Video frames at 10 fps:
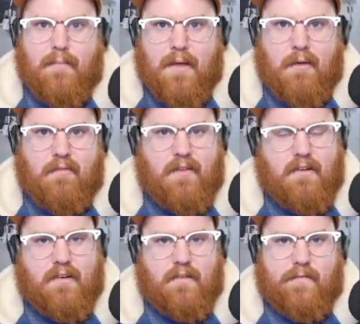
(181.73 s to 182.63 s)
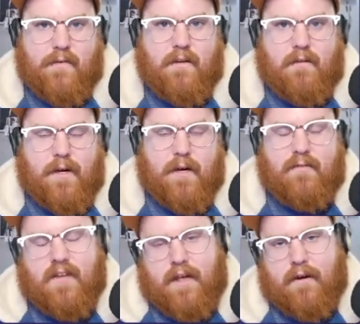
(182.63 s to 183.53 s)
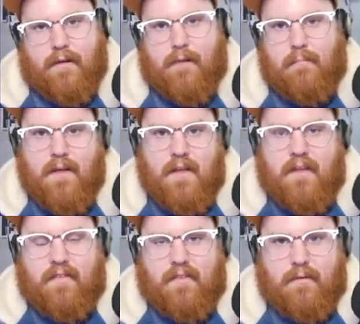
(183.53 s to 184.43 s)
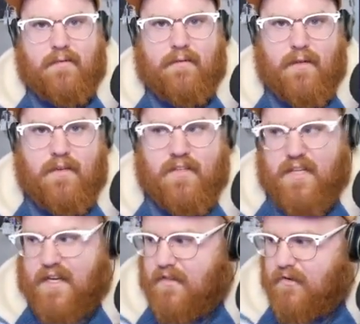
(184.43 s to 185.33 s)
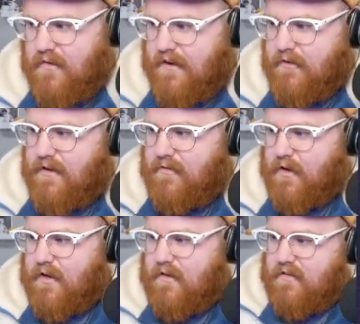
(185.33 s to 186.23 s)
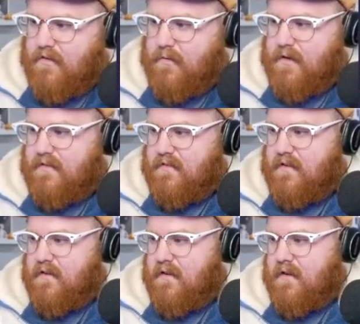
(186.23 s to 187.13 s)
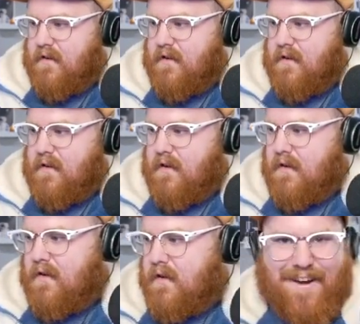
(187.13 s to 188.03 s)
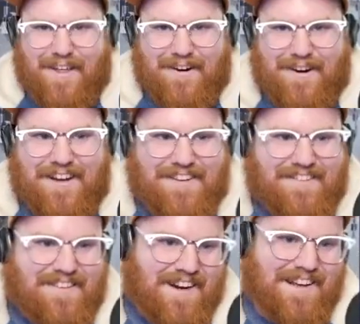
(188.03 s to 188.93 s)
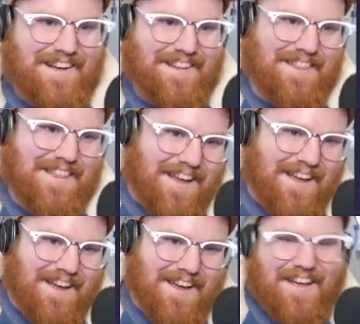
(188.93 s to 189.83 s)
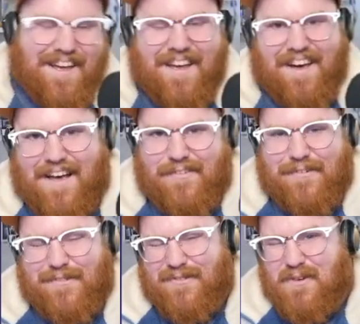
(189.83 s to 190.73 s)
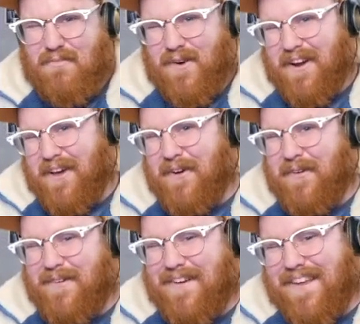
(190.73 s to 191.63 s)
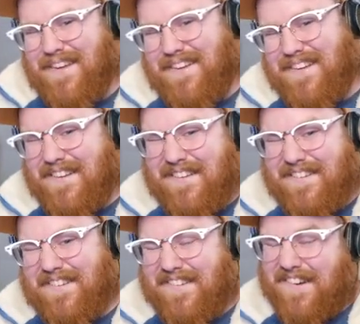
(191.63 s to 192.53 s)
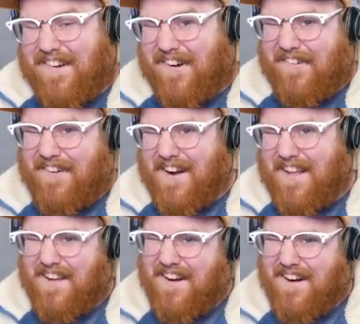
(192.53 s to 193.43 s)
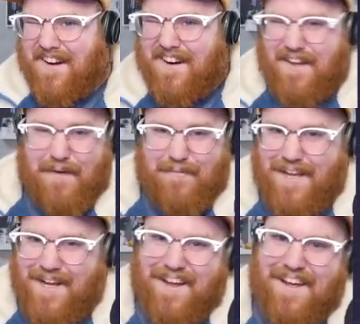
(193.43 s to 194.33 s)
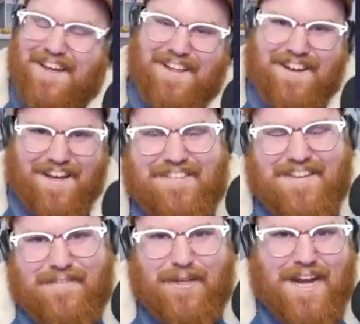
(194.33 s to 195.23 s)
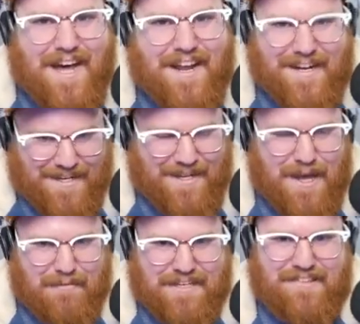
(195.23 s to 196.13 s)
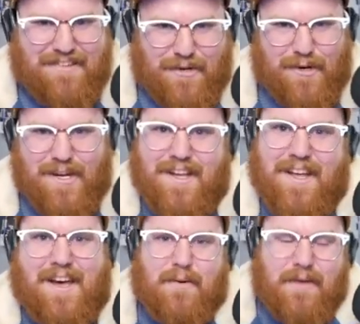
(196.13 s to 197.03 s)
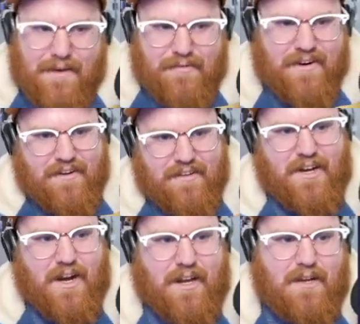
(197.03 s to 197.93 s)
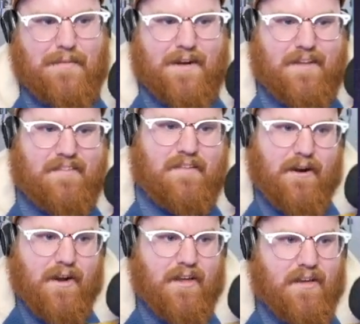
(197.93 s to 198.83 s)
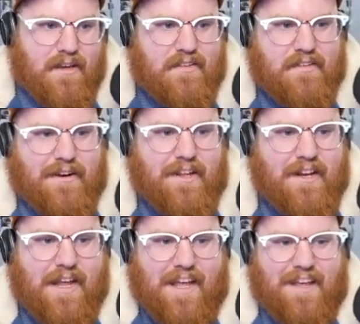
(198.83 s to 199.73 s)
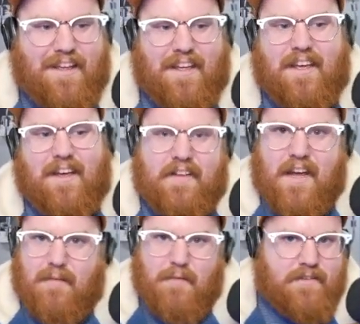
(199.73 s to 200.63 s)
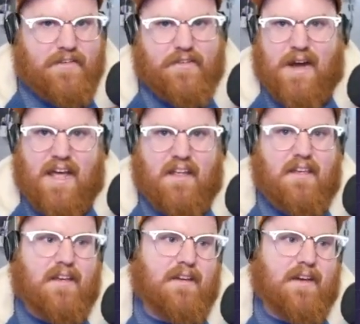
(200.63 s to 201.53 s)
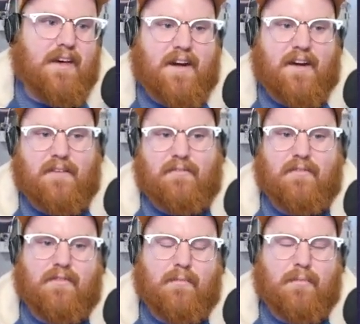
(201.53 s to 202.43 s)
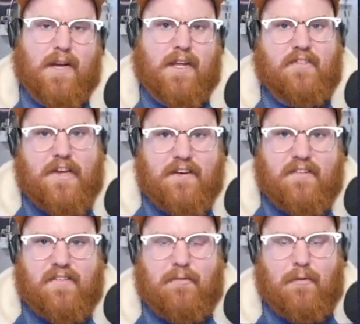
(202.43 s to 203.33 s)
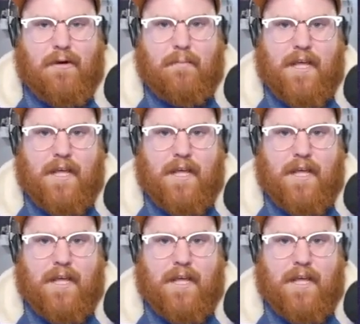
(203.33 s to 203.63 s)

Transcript: upcoming features for declarative shadow DOM. So definitely check those out if you're into it. Another exciting thing, Astro 3.0 is already here, coming. It's definitely not coming soon, but we have started talking about it. Erica started a document to track tentative breaking changes that we want to